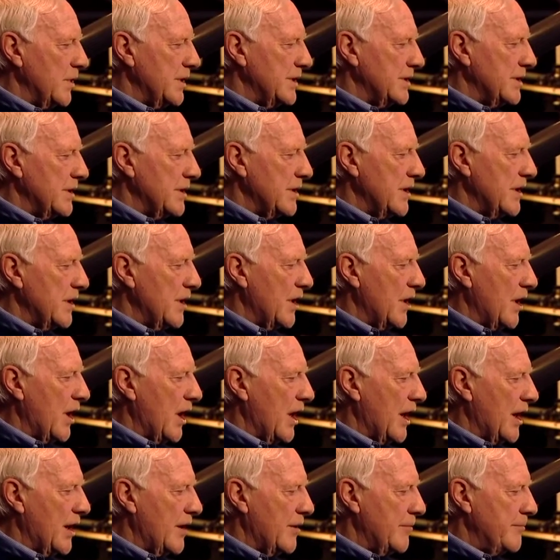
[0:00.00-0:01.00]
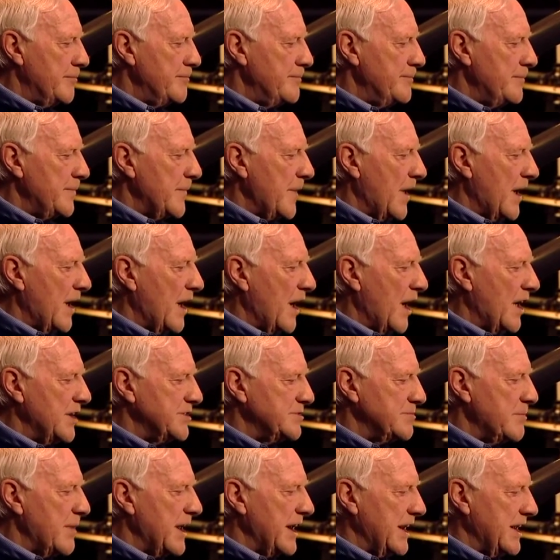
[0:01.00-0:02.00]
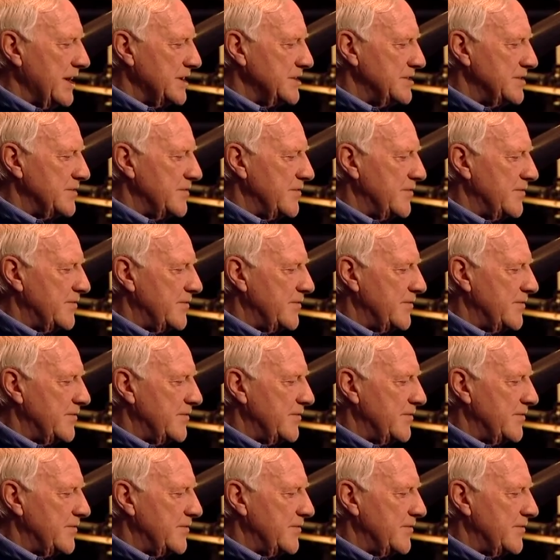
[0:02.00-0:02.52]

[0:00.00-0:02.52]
with as many as